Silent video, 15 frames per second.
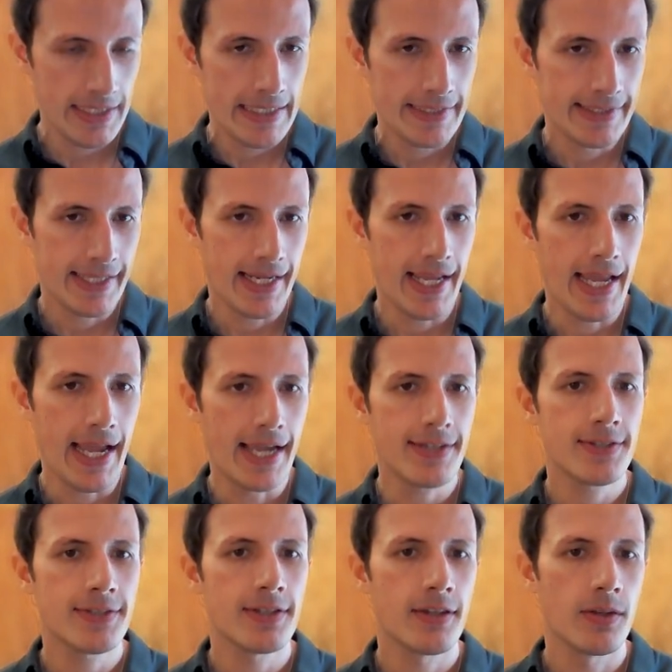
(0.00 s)
that
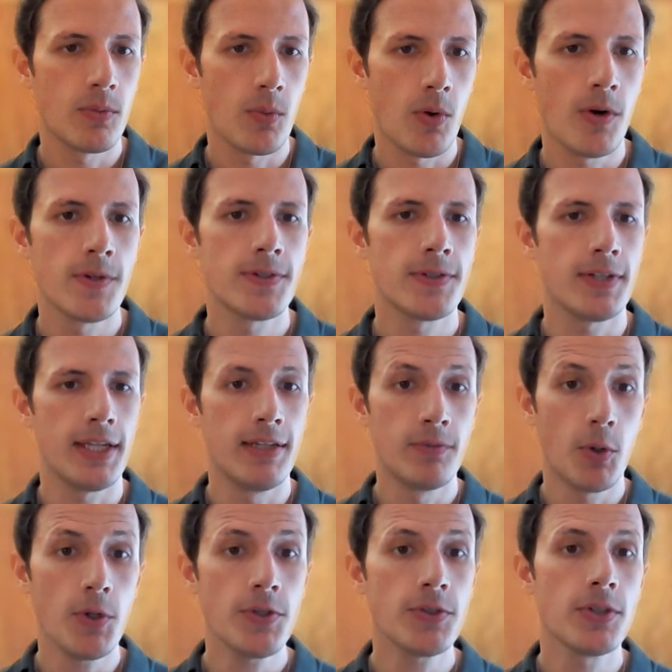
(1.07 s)
has the words
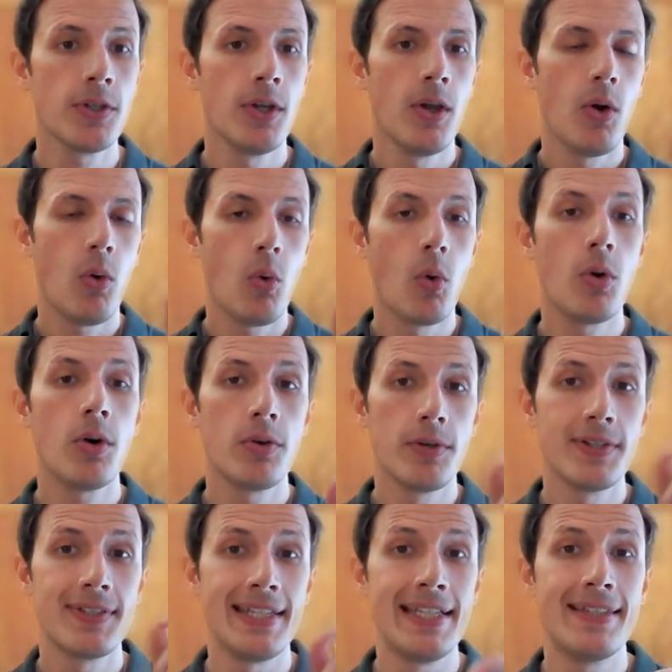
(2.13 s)
invoice or
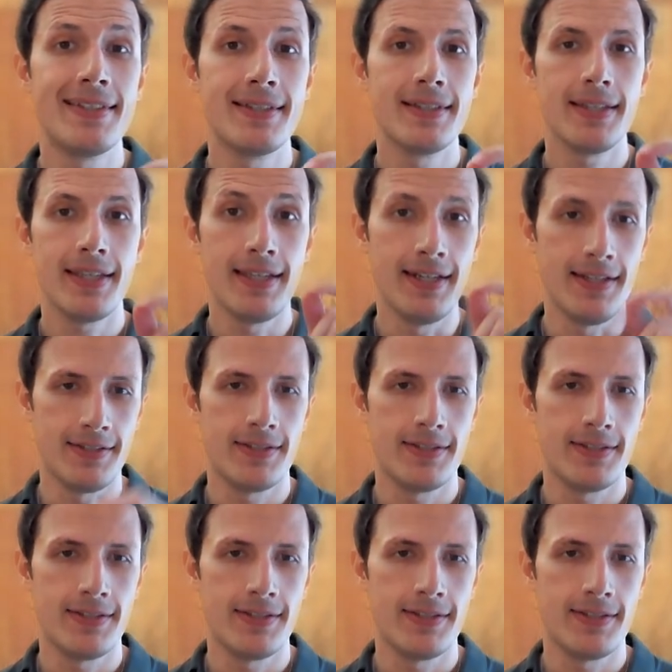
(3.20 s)
receipts in it.